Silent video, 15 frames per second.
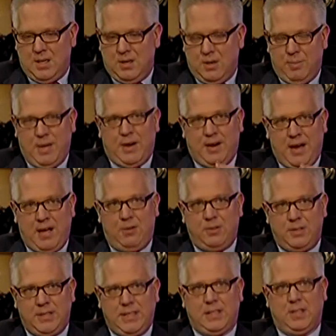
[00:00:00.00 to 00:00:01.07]
no matter how
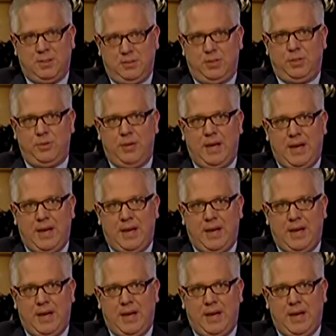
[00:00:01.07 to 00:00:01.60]
little you